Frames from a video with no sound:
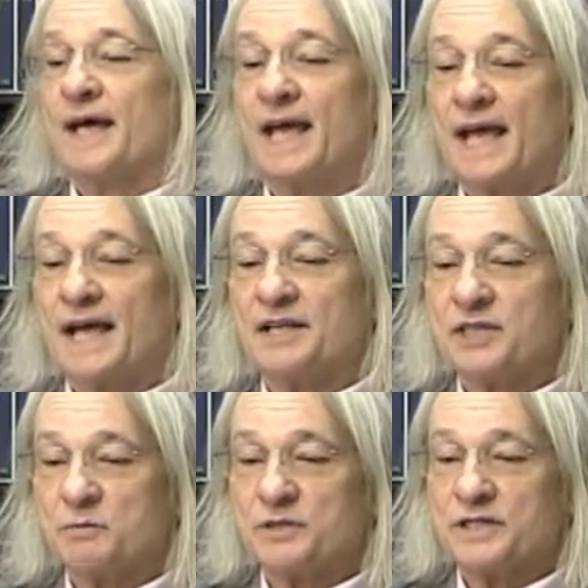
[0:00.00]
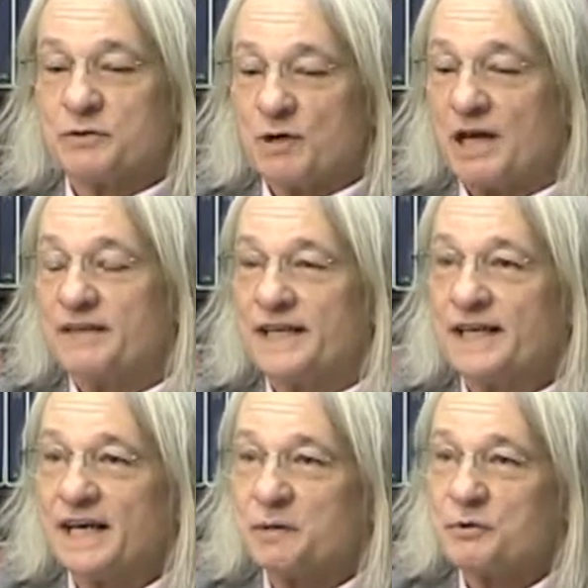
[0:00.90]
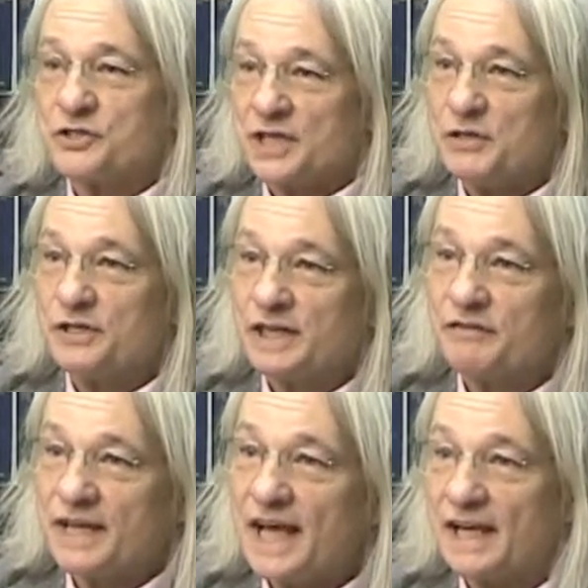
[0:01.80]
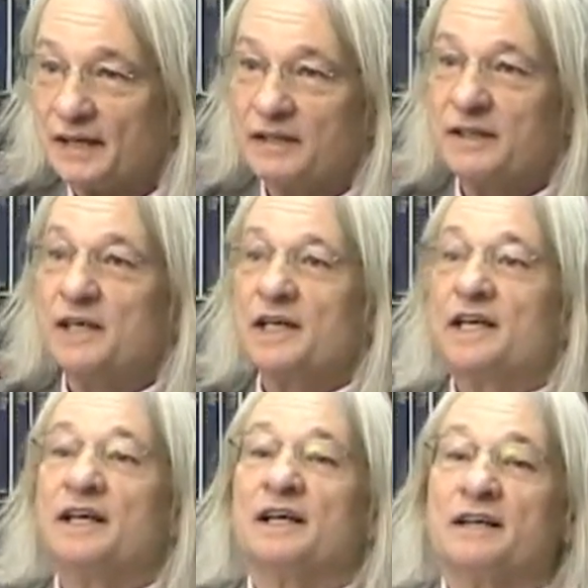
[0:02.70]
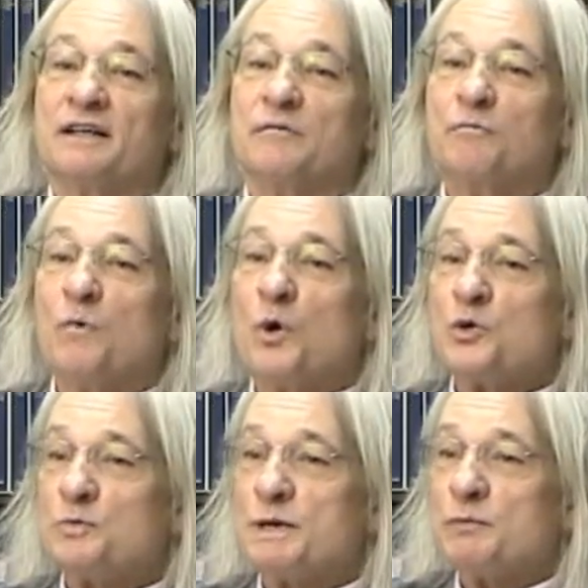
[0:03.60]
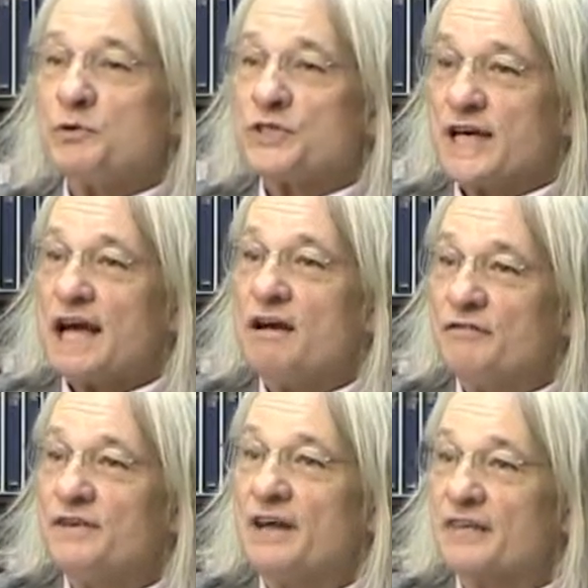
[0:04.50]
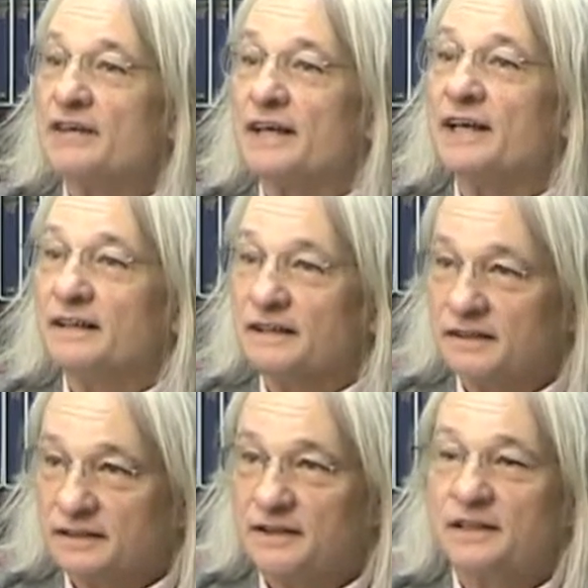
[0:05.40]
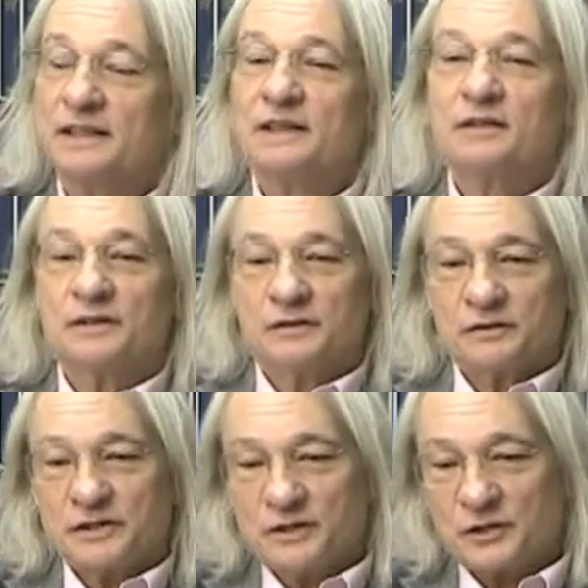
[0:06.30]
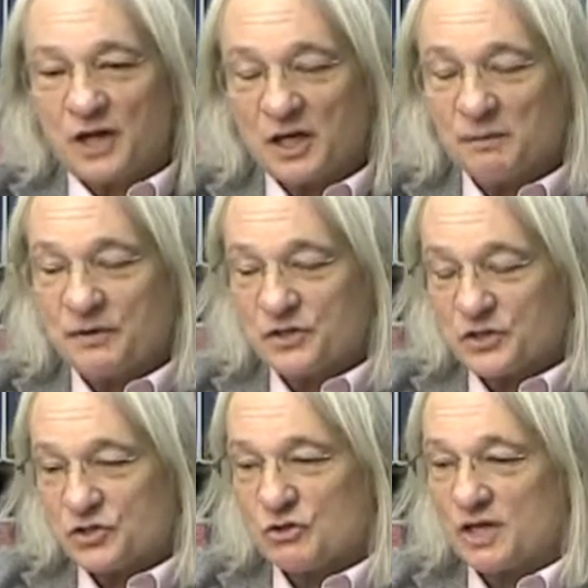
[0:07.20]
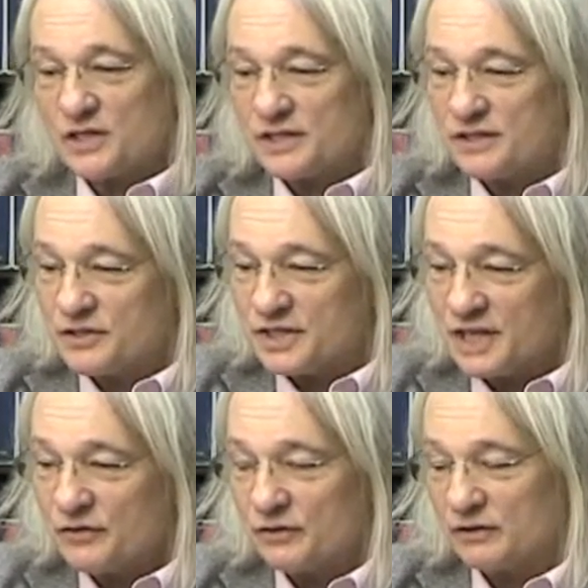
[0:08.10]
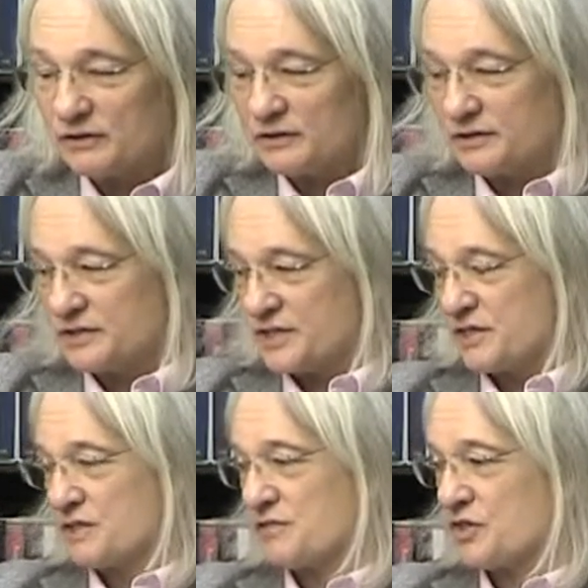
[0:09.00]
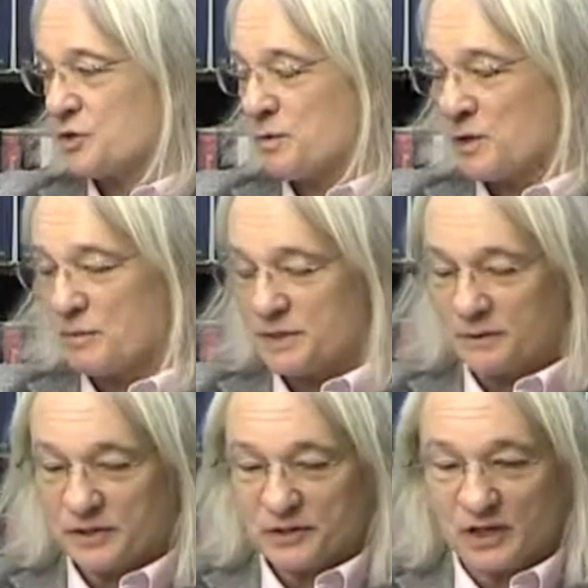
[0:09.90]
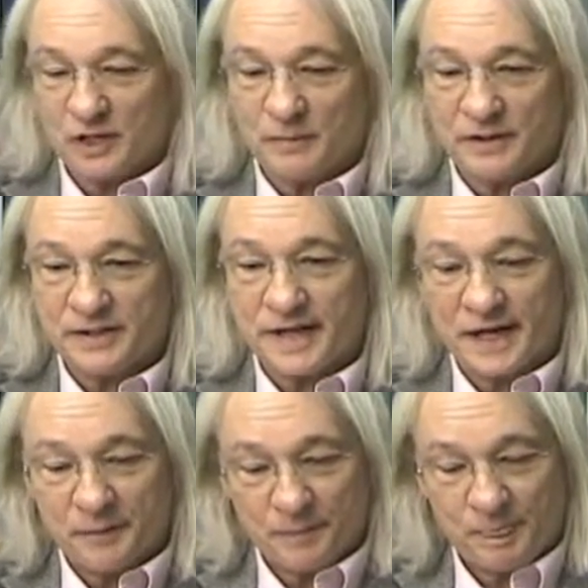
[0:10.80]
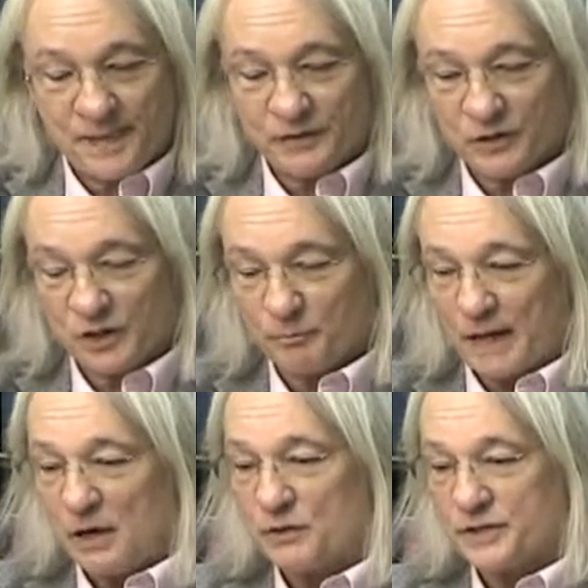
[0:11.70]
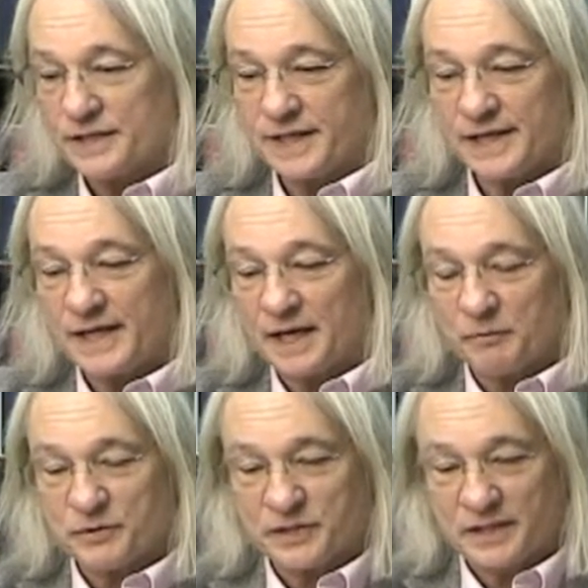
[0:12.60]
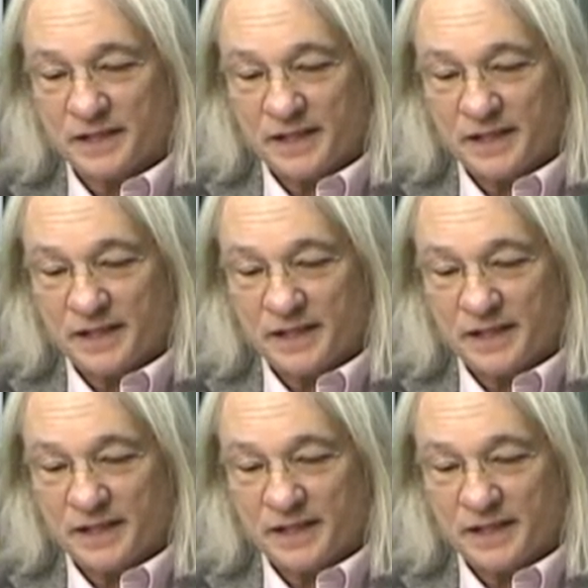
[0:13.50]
and someone says, well, I'll take 90% and you can have 10, most people will say, I'll have nothing then. To talk about the destruction, then there's another series of experiments we're going to talk about today, and they're called power-to-take games.